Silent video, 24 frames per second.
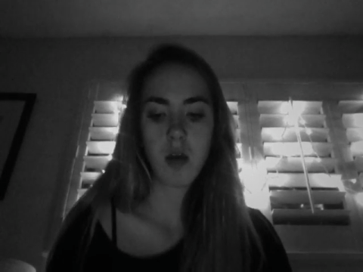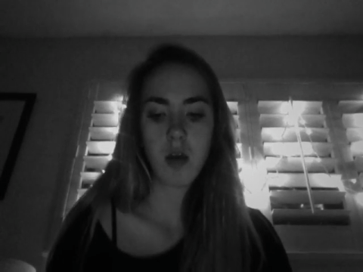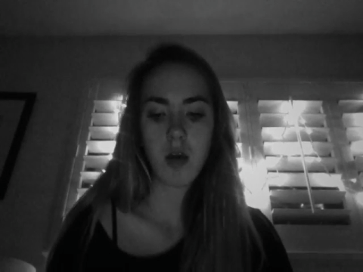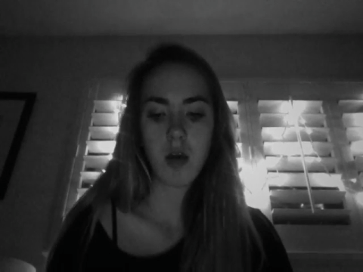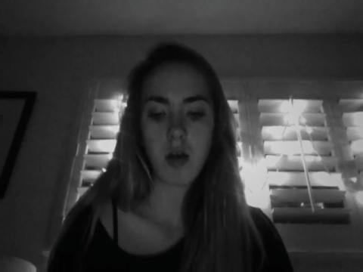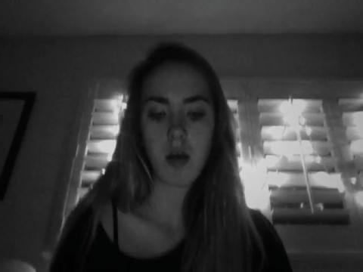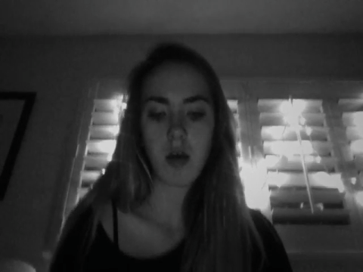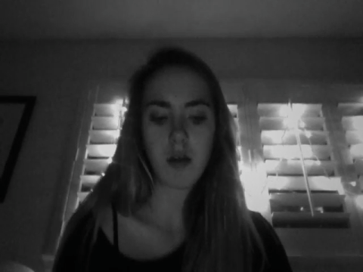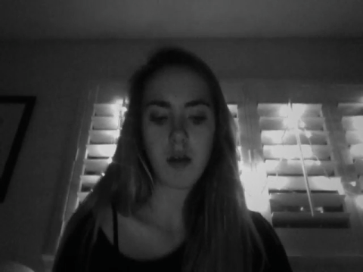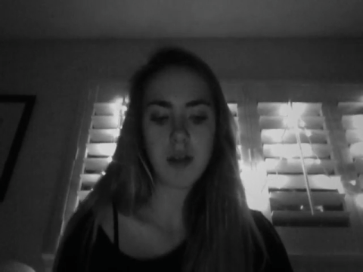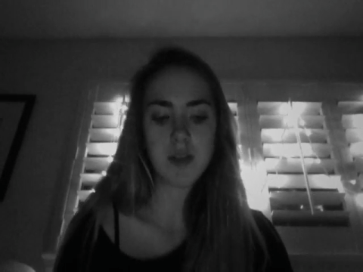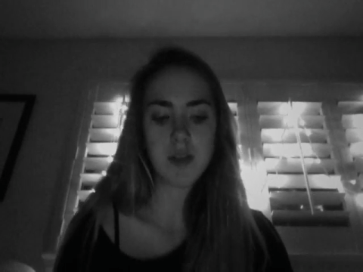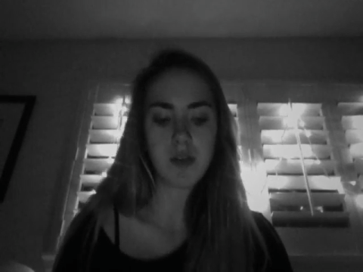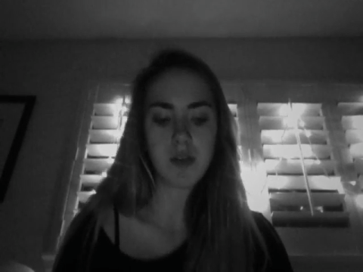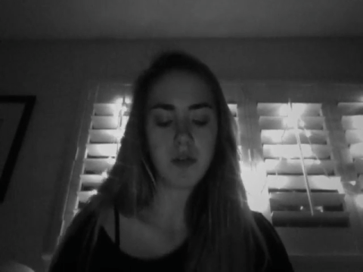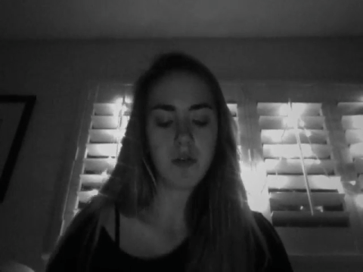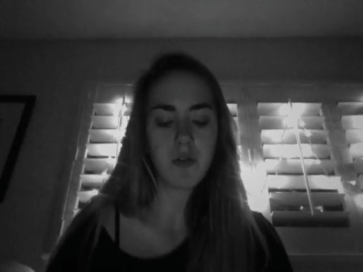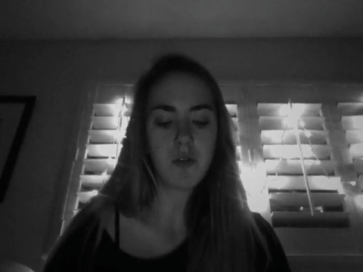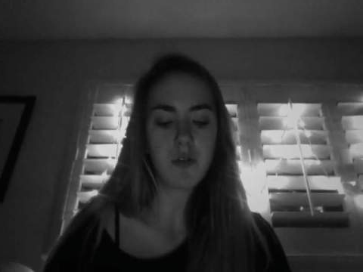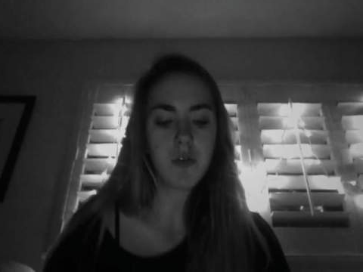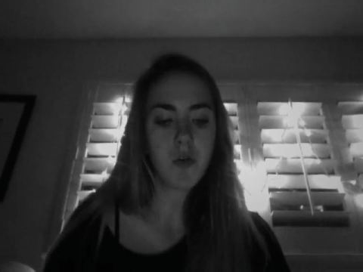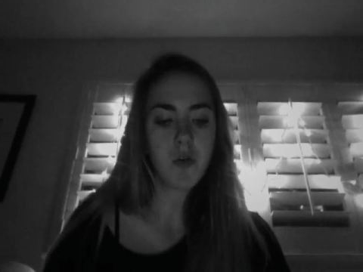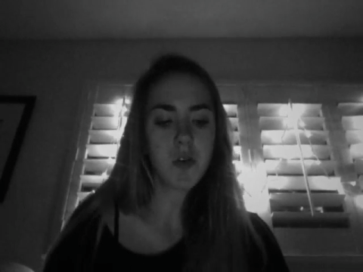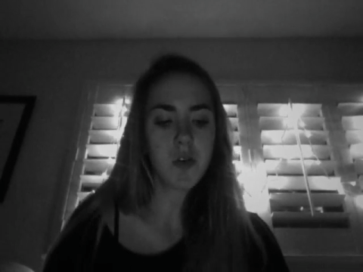Alright, so the
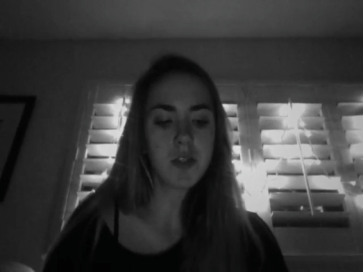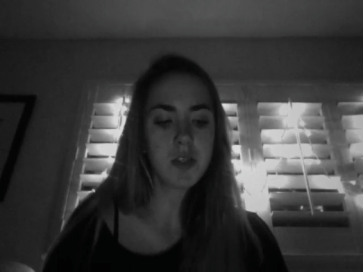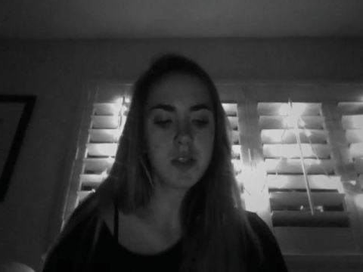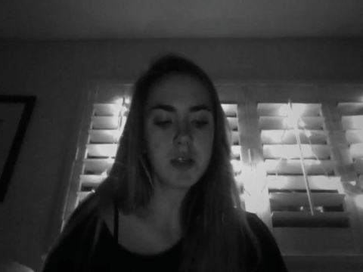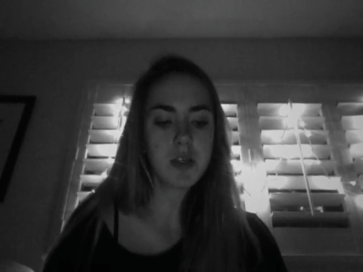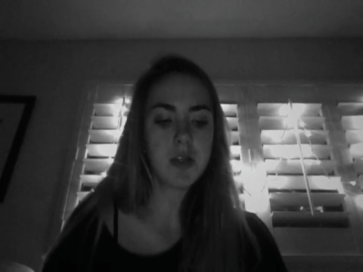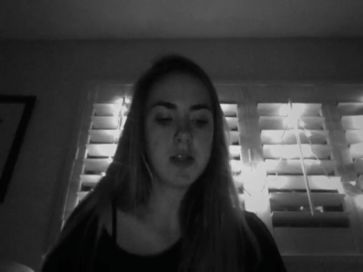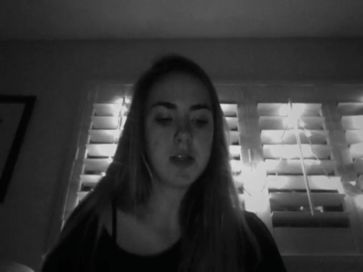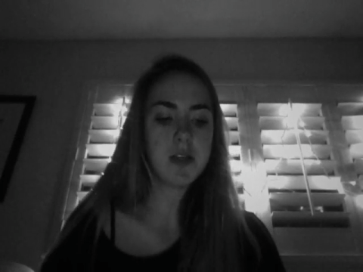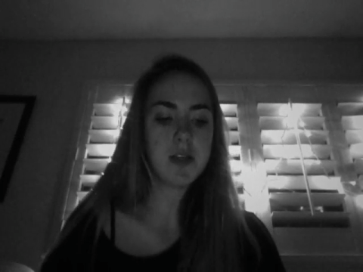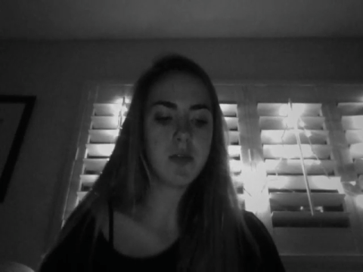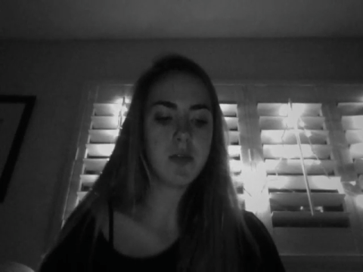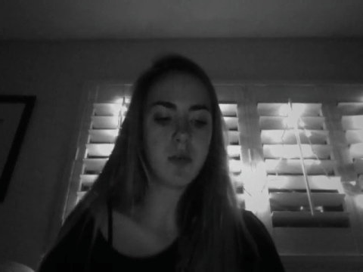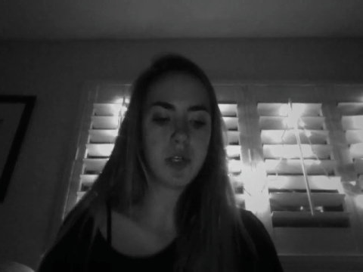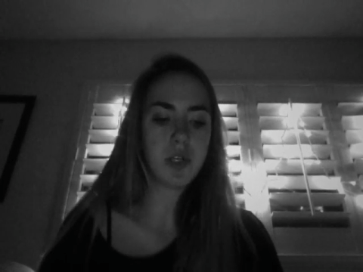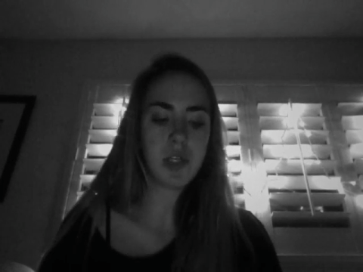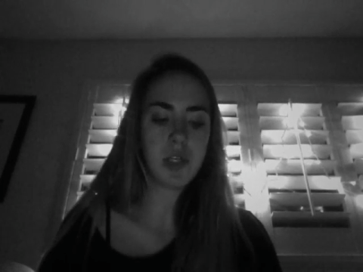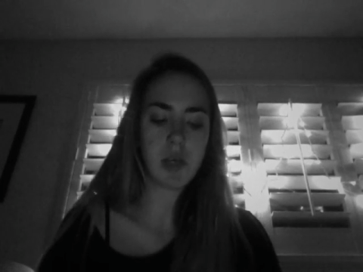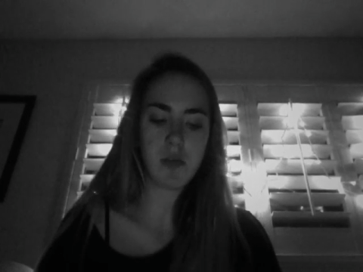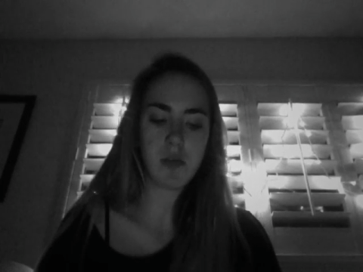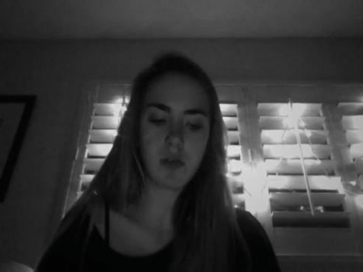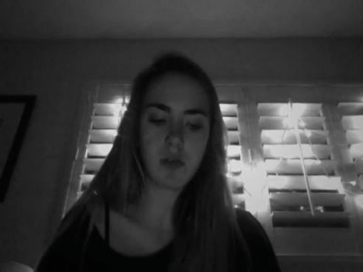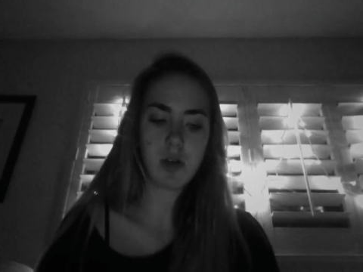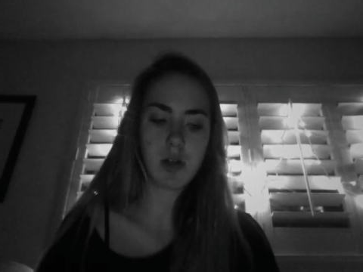first question is, would you
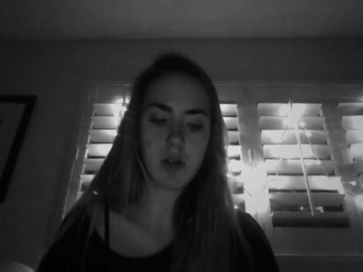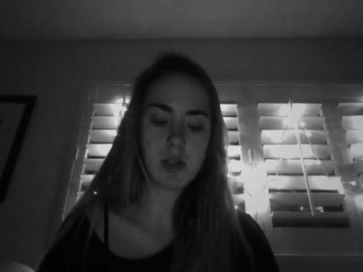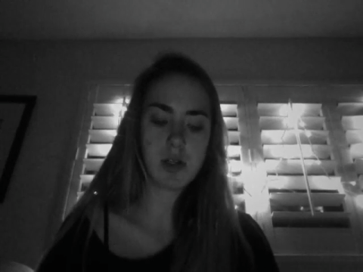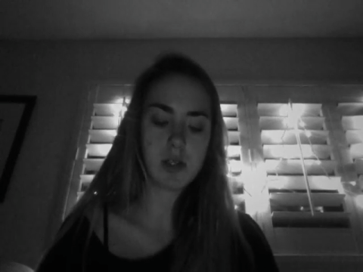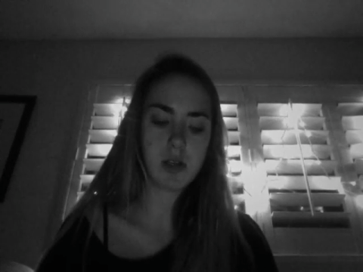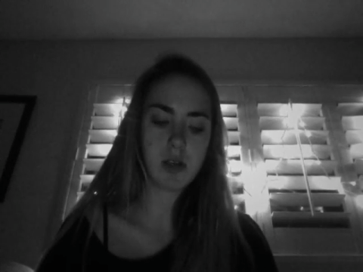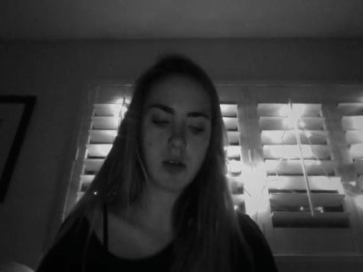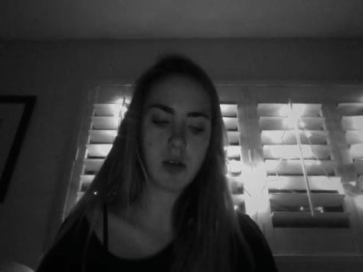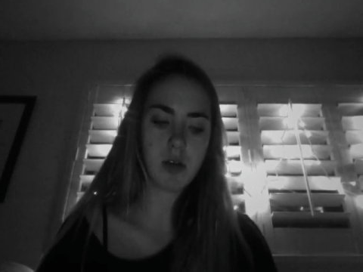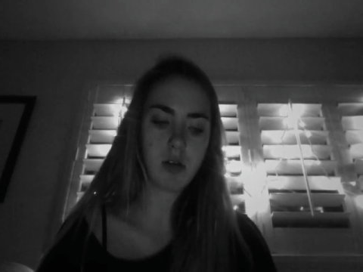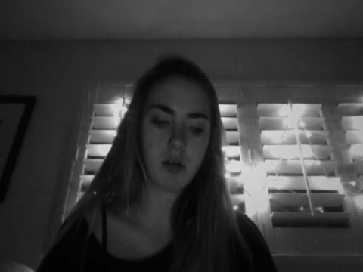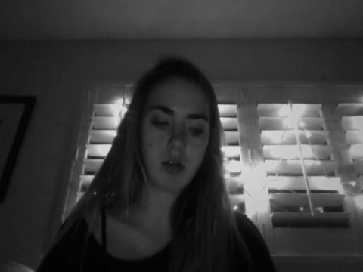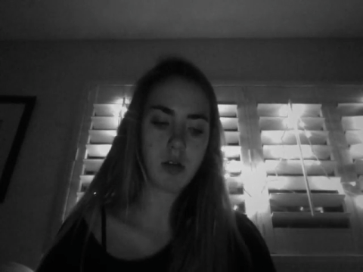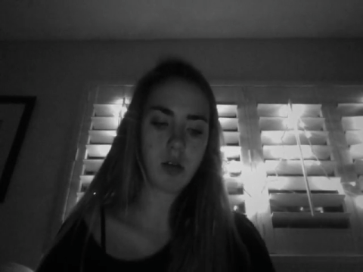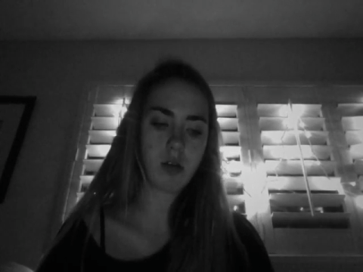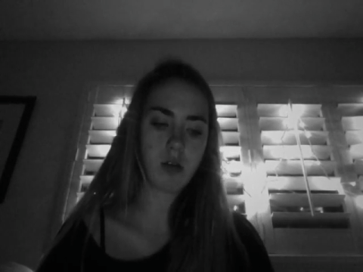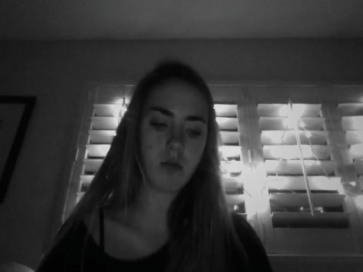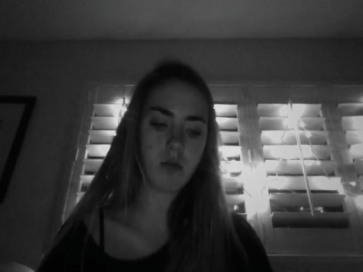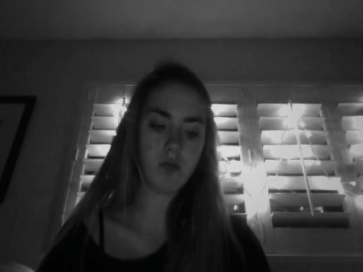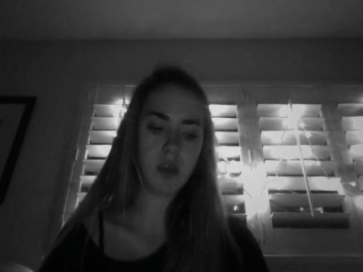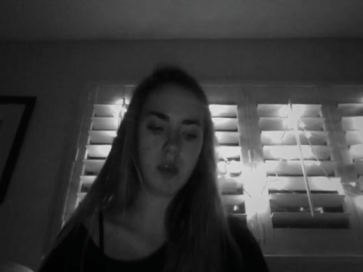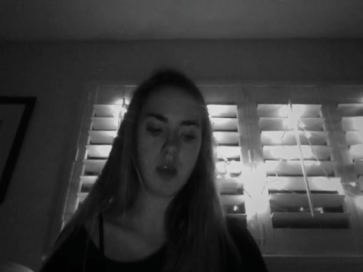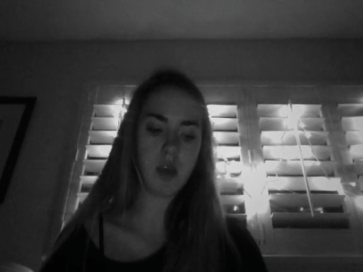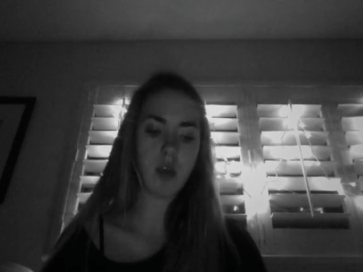ever consider going
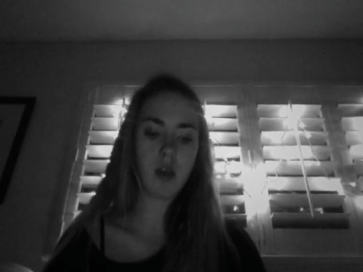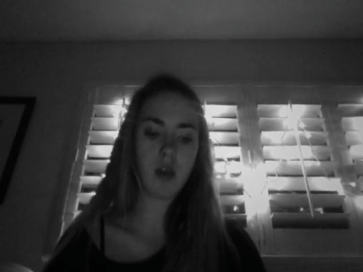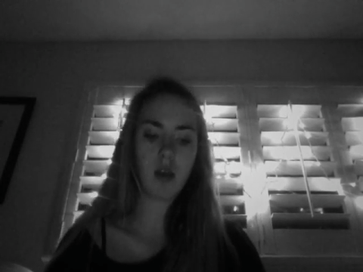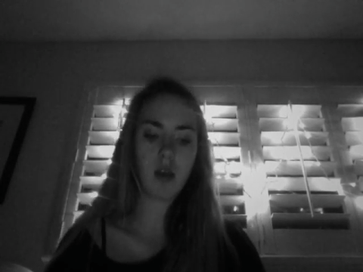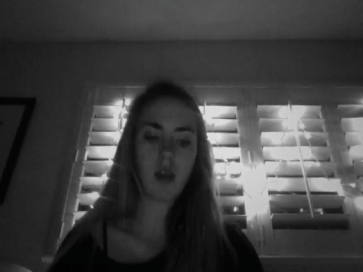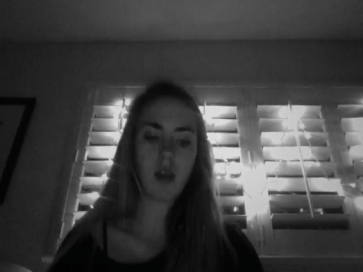vegan?